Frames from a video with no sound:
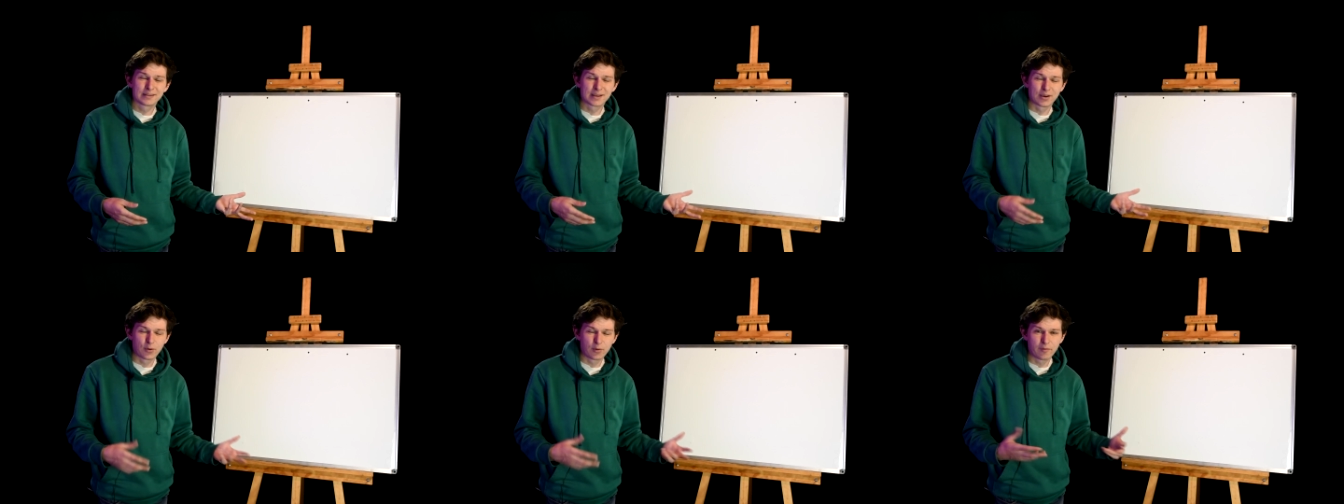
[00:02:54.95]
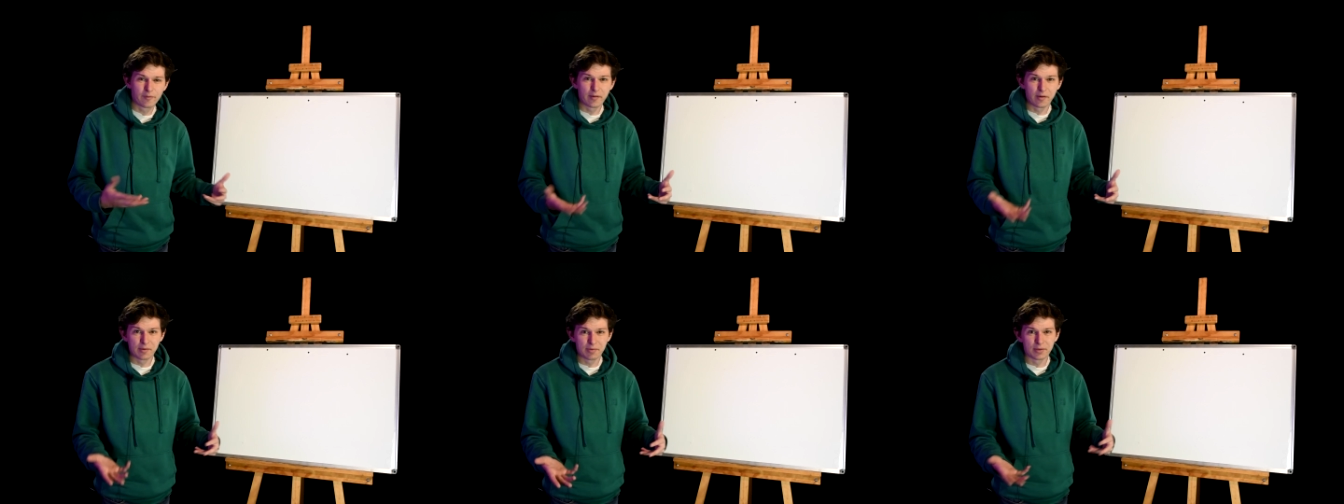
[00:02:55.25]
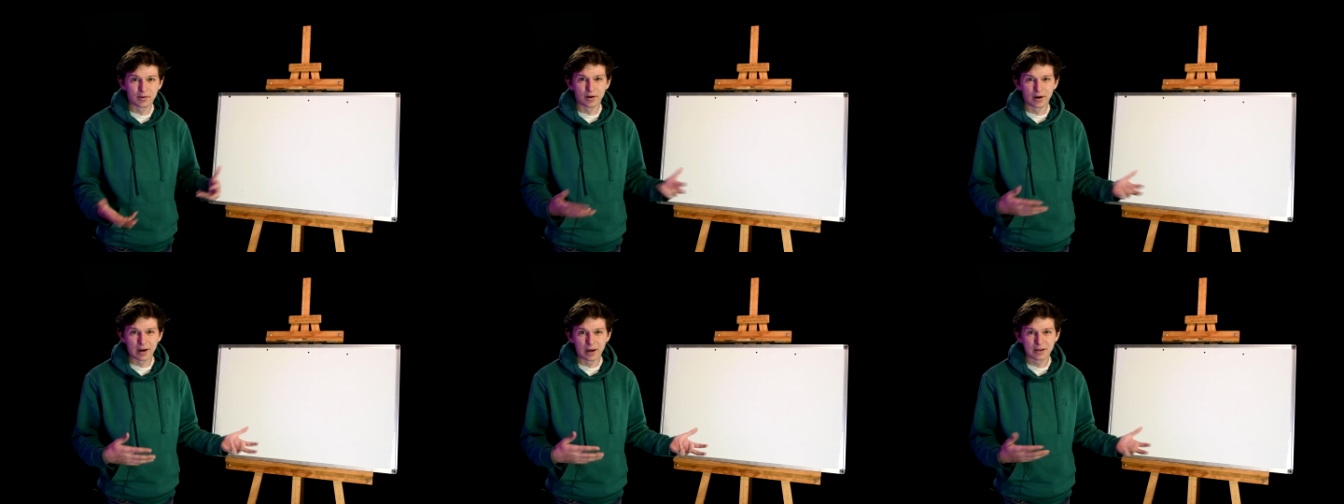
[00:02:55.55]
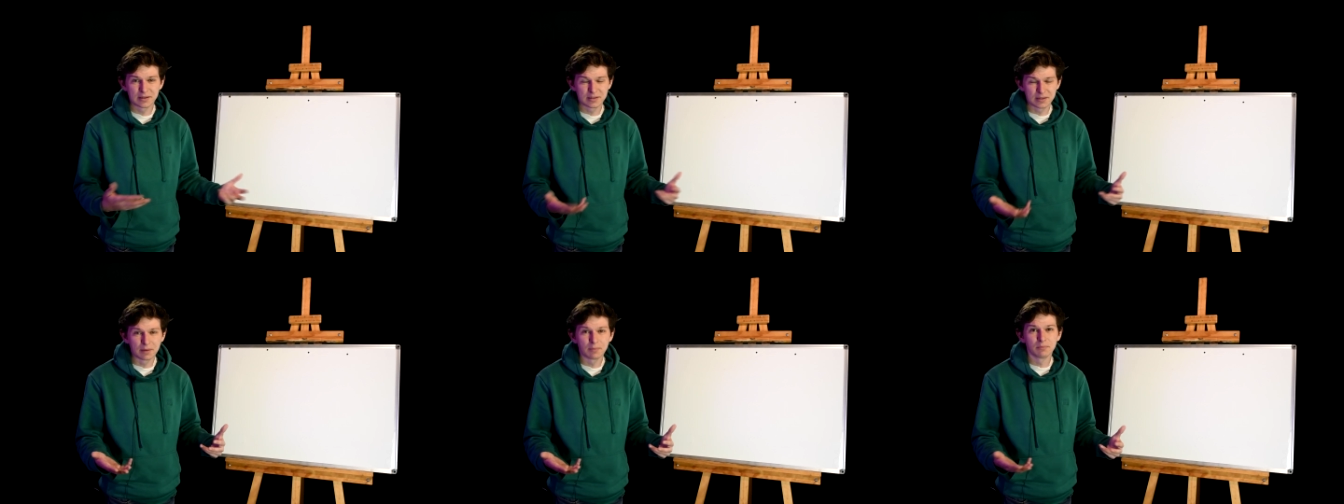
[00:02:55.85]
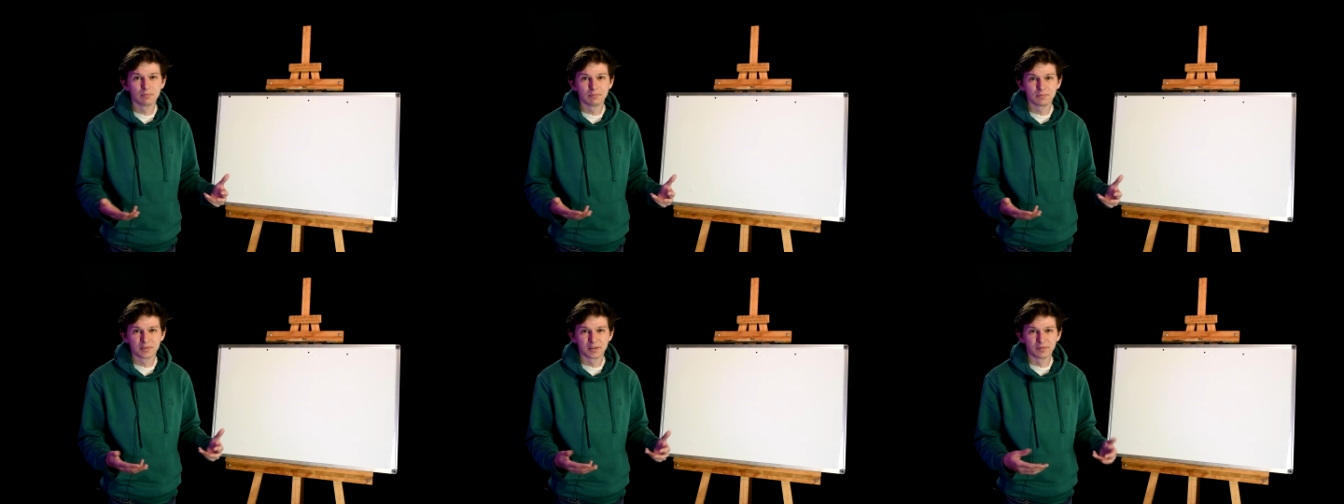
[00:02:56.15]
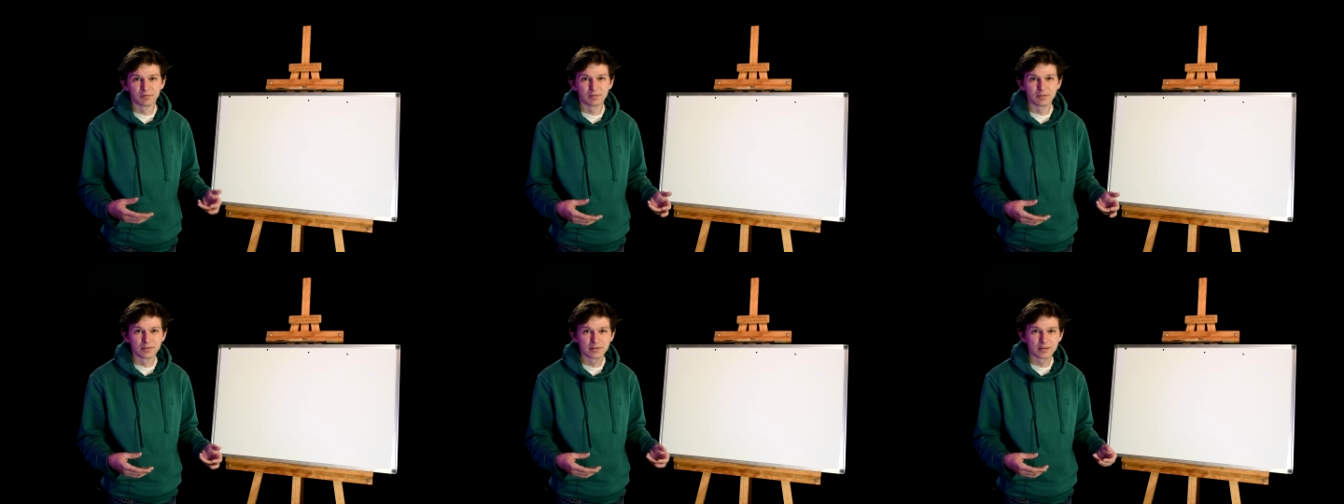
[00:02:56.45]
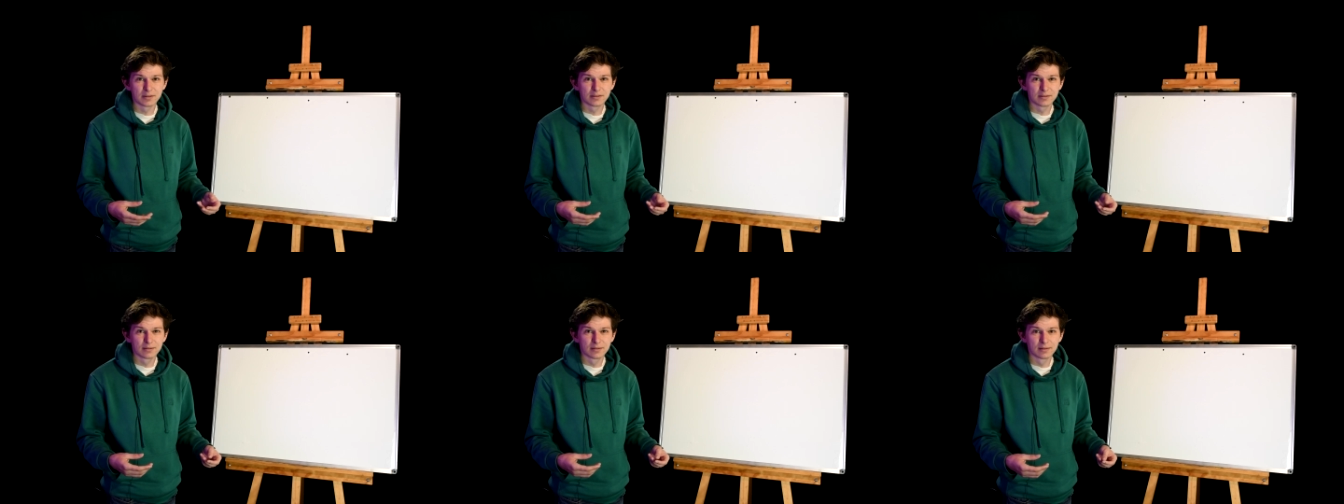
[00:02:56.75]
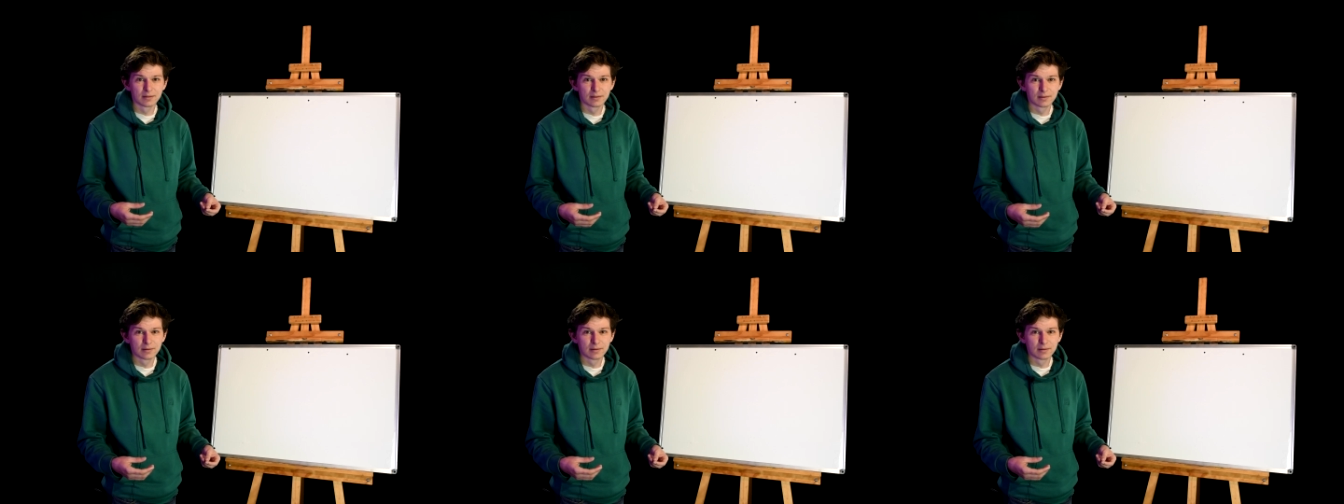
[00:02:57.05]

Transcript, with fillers: however there are some differences.